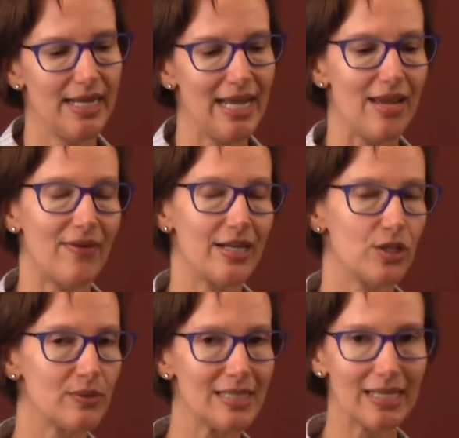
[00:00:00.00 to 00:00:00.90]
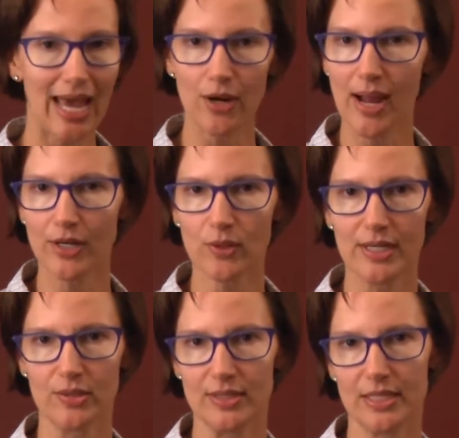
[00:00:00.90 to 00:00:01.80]
if I do see a cataract or I
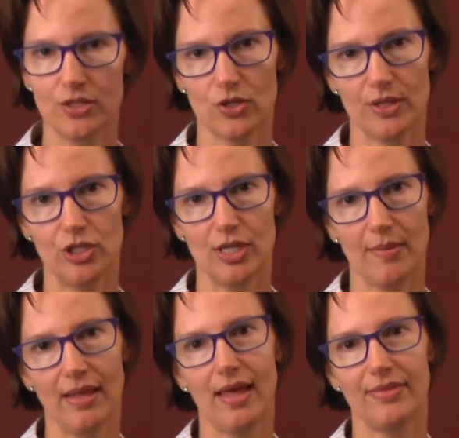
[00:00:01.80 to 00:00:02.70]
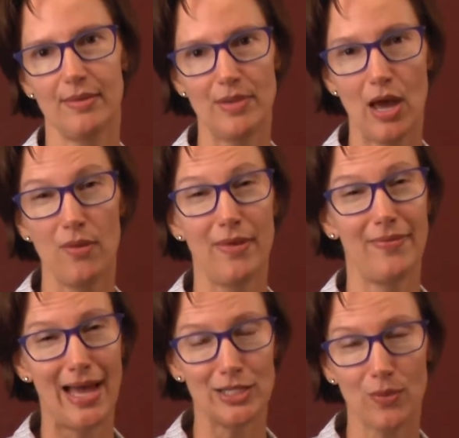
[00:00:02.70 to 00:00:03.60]
do see a pterygium, I let them know that
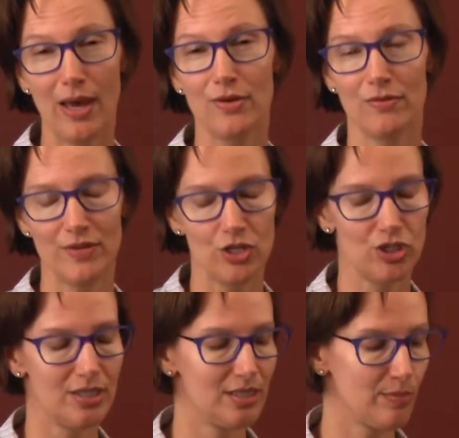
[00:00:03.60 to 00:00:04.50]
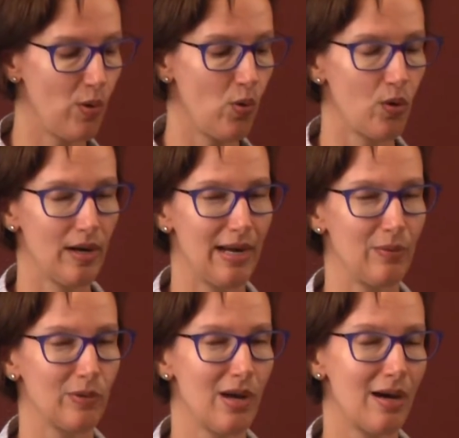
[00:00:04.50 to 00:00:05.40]
that's why their vision is poor
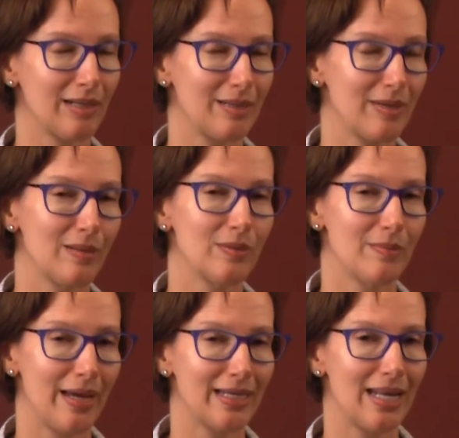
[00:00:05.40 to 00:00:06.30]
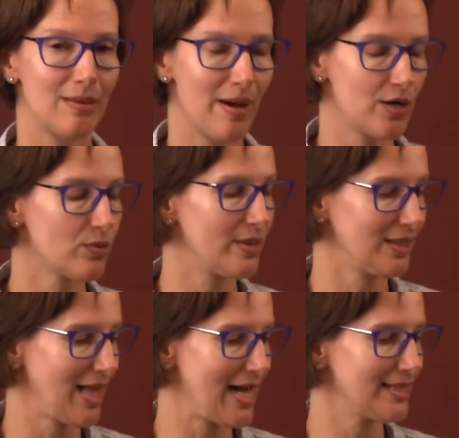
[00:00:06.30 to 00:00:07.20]
and we're not going to be able to make it any better with
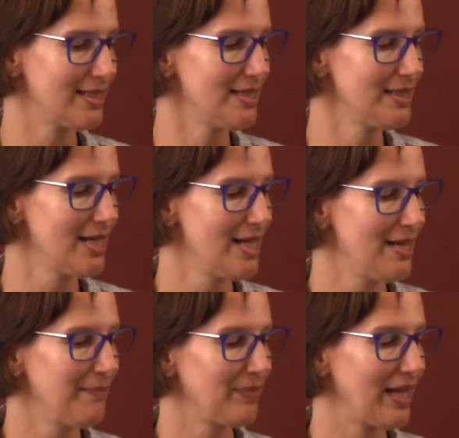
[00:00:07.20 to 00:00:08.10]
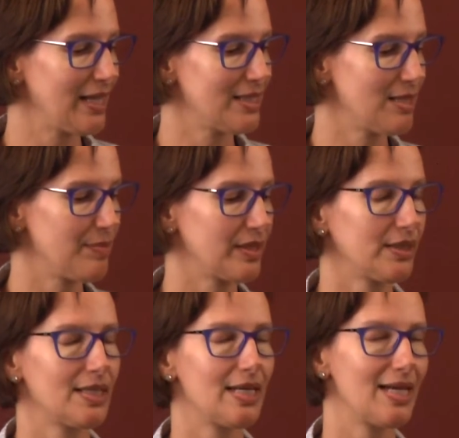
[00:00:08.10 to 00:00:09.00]
glasses. And
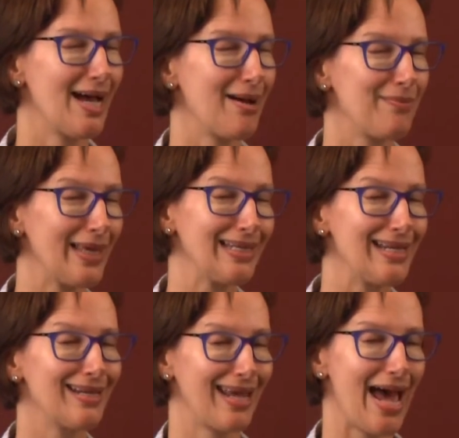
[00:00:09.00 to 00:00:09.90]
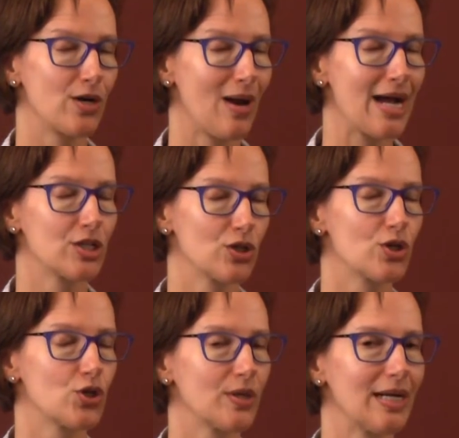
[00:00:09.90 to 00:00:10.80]
typically they need a cataract
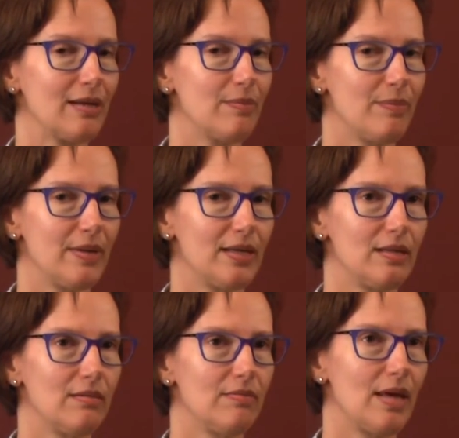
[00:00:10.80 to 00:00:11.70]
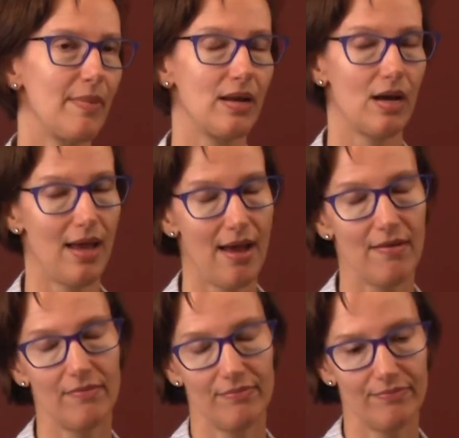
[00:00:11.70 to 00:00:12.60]
surgery, but they may not have